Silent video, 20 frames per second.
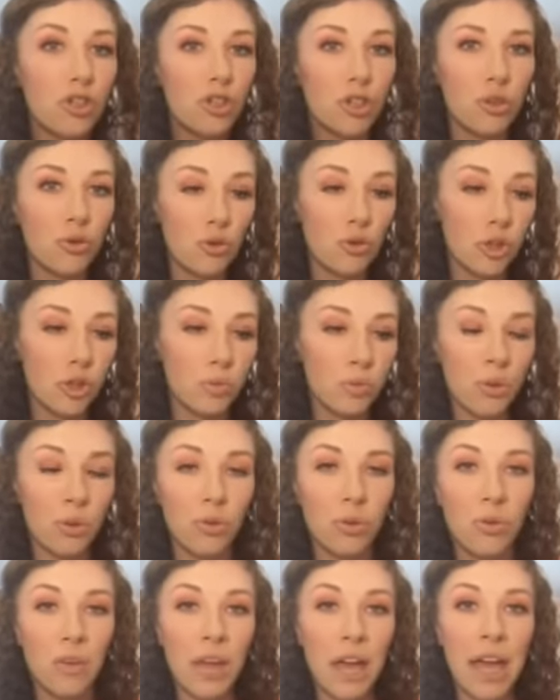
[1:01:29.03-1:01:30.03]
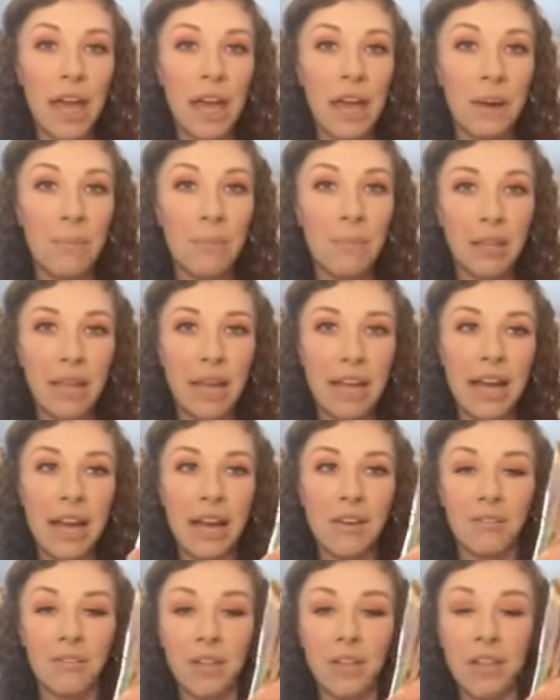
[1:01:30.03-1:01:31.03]
to smooth and blend
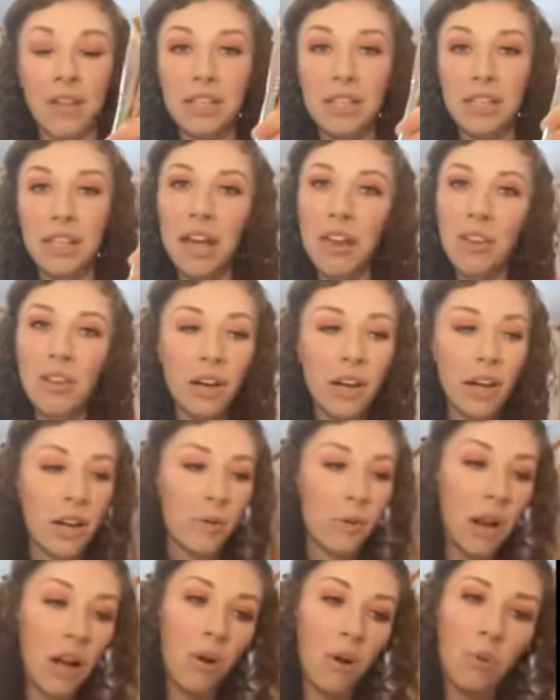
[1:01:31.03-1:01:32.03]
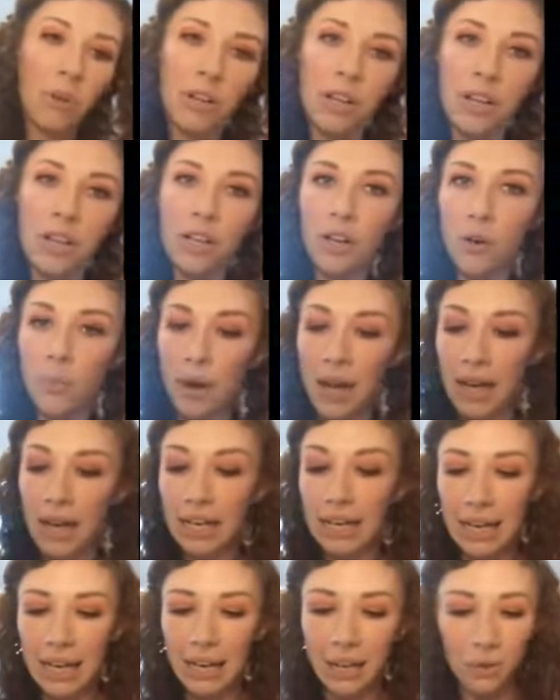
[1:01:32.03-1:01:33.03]
everything together. And now we're gonna go
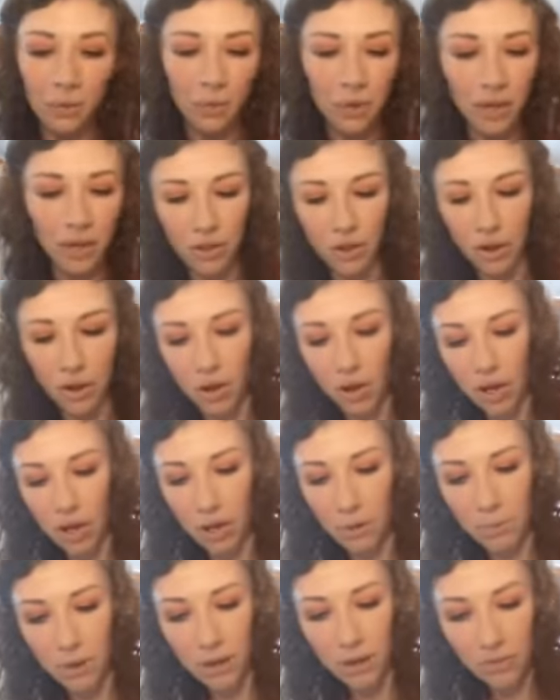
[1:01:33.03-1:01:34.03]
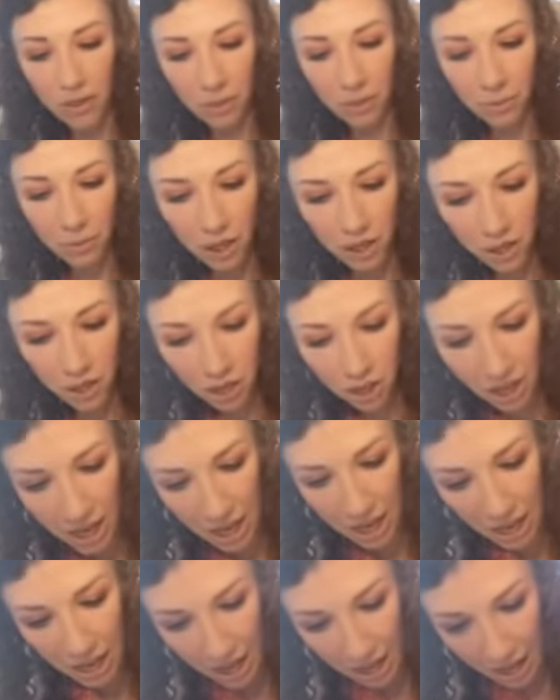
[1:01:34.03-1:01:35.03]
back in with our Buffy brush
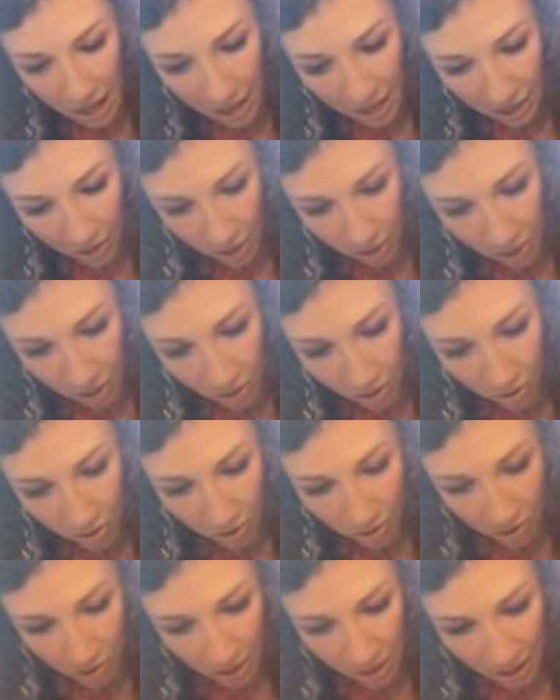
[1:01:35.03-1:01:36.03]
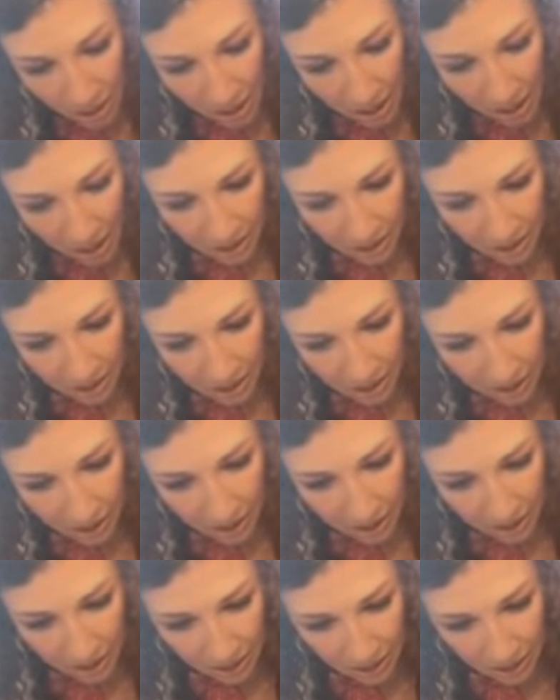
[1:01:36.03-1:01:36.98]
and use this